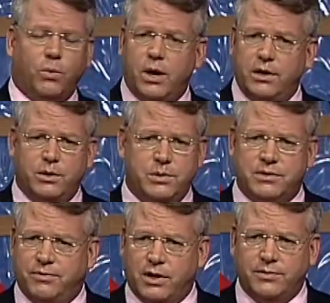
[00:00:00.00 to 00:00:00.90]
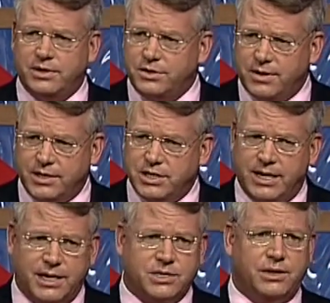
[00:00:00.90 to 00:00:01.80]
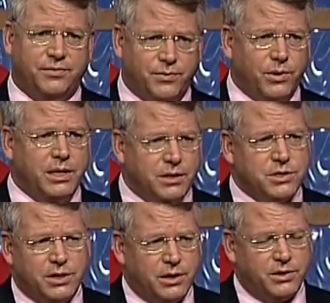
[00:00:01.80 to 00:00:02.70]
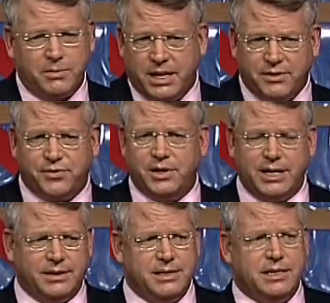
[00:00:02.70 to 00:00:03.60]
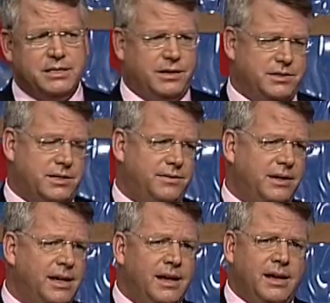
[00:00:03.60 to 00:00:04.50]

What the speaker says: one who was involved in a tragic accident 4 years ago you may have forgotten the details of it,